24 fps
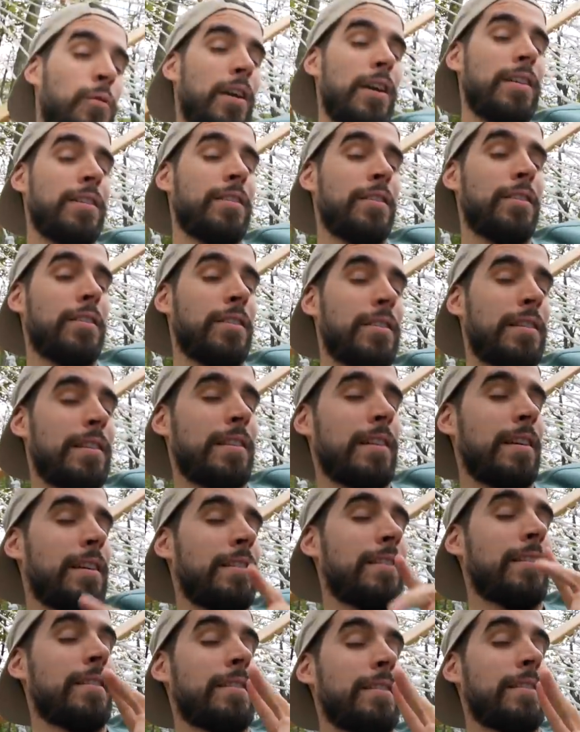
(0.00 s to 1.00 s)
wait till you
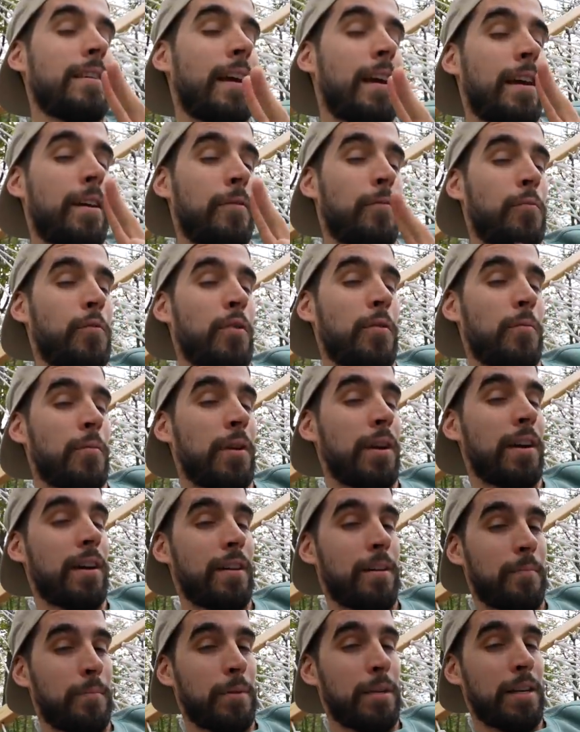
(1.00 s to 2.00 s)
see the second one we
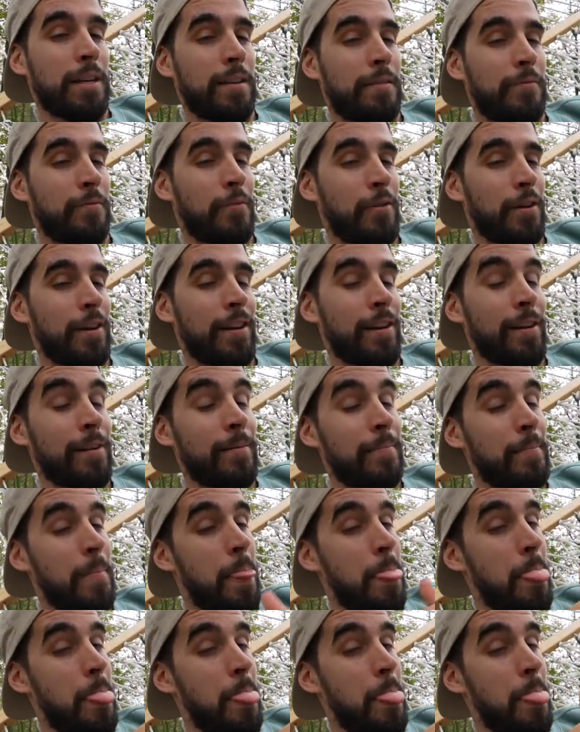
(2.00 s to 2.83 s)
got planned for you.